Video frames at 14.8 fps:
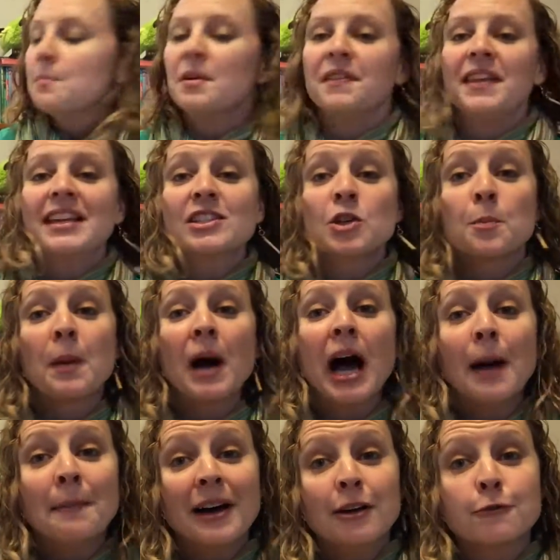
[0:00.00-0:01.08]
but these are
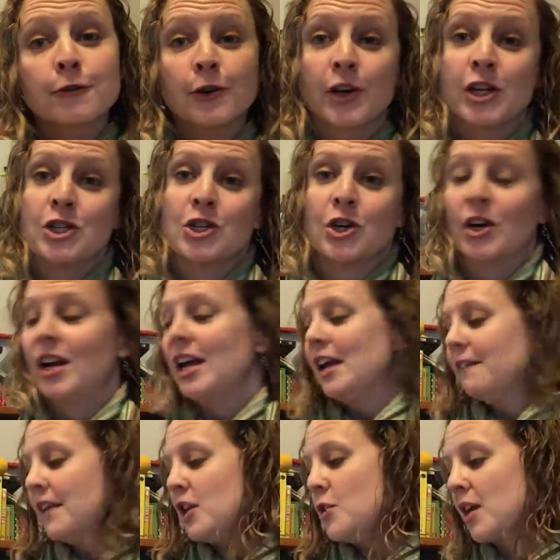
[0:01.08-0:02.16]
pop-out furniture
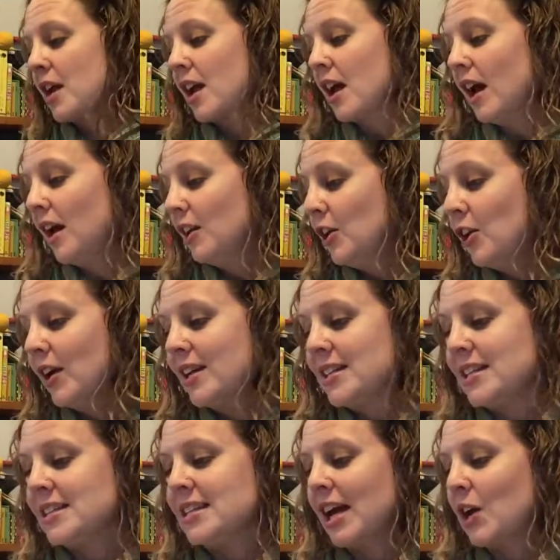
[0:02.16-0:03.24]
that you can color
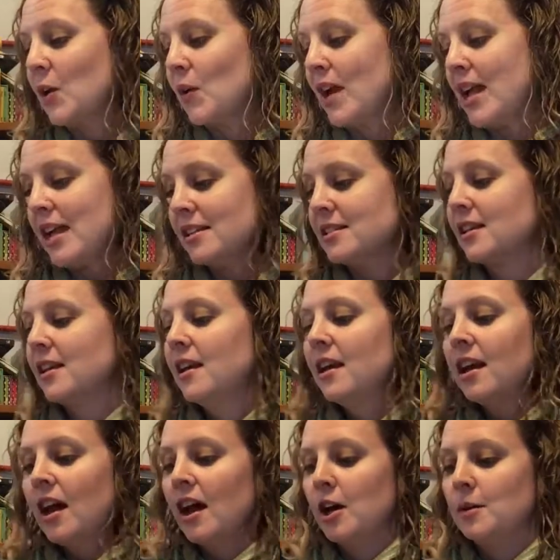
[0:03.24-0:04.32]
and decorate
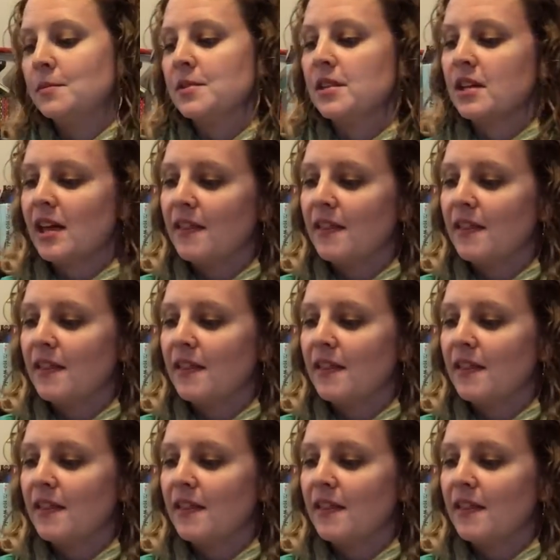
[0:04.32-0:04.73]
um,